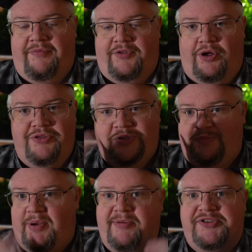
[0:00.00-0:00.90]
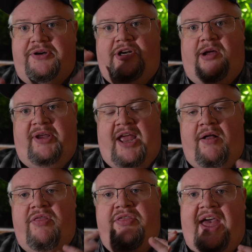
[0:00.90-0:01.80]
all those bubbles that are coming
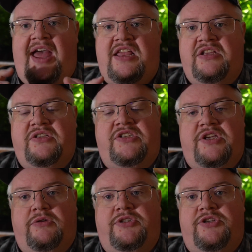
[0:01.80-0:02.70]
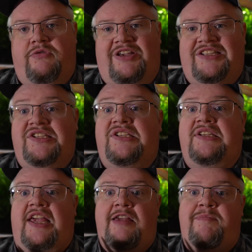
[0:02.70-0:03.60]
out, that is CO2
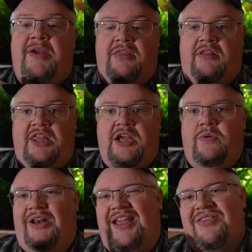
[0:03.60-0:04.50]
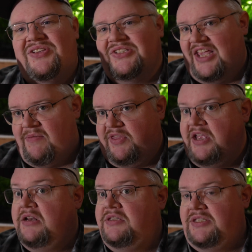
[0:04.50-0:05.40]
escaping the liquid. And the same
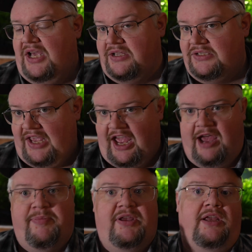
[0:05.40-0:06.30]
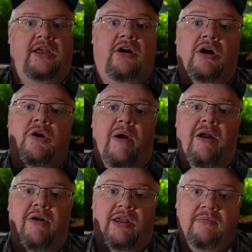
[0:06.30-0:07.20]
thing does happen in our
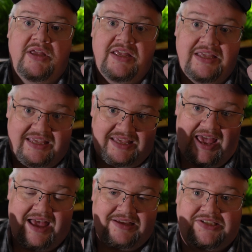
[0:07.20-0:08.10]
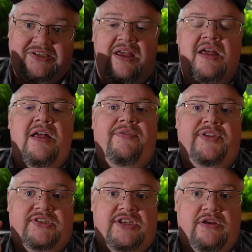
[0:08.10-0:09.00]
aquarium. Yes, the
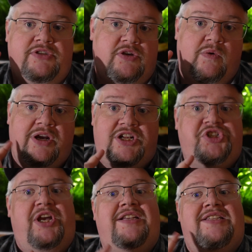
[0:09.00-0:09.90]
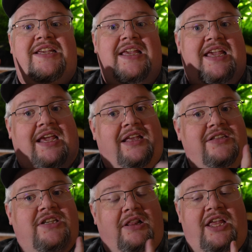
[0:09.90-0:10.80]
CO2 we're injecting
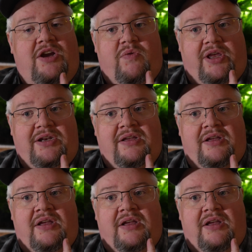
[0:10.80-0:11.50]
into the liquid